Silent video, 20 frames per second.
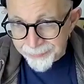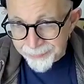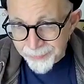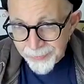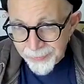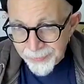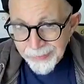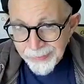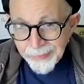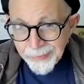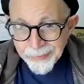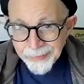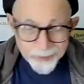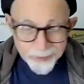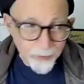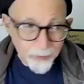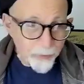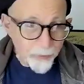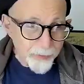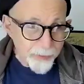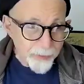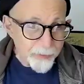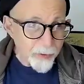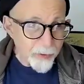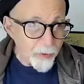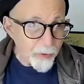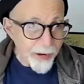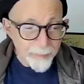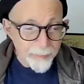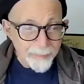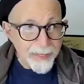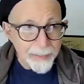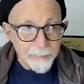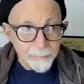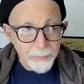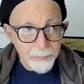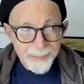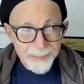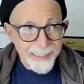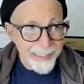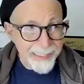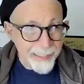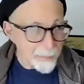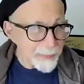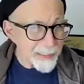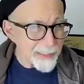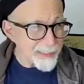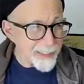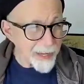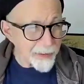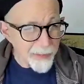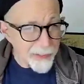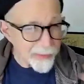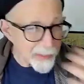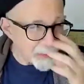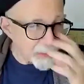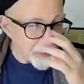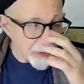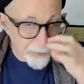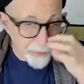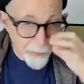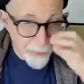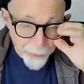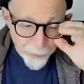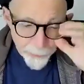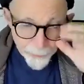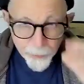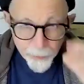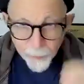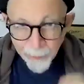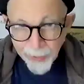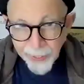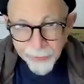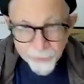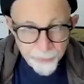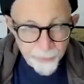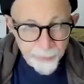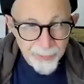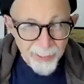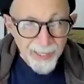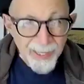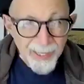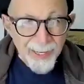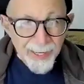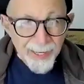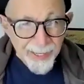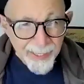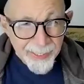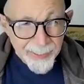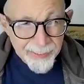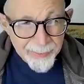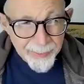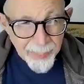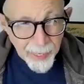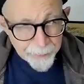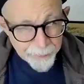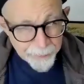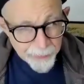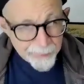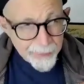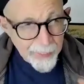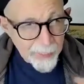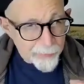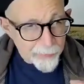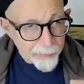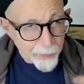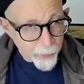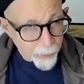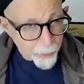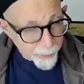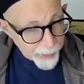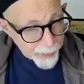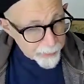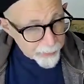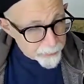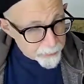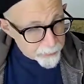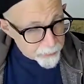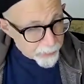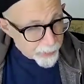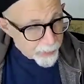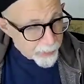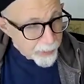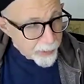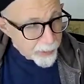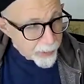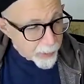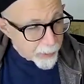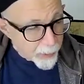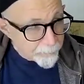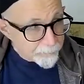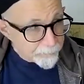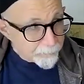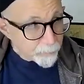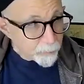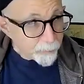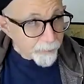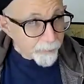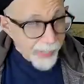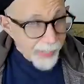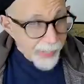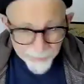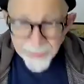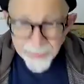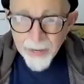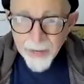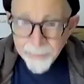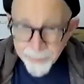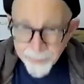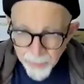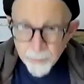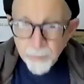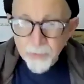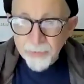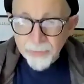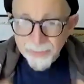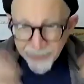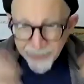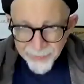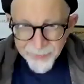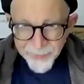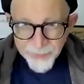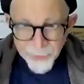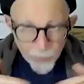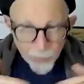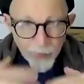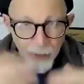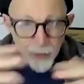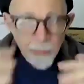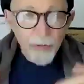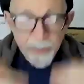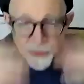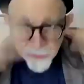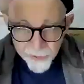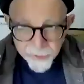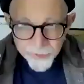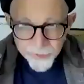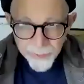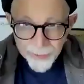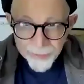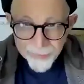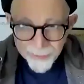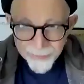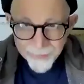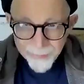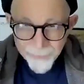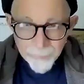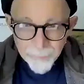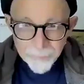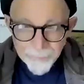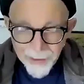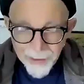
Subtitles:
then. So, I met Billy Gibbons. I think they were on their third record, and I think that's LaGrange. And they were, they were ascending the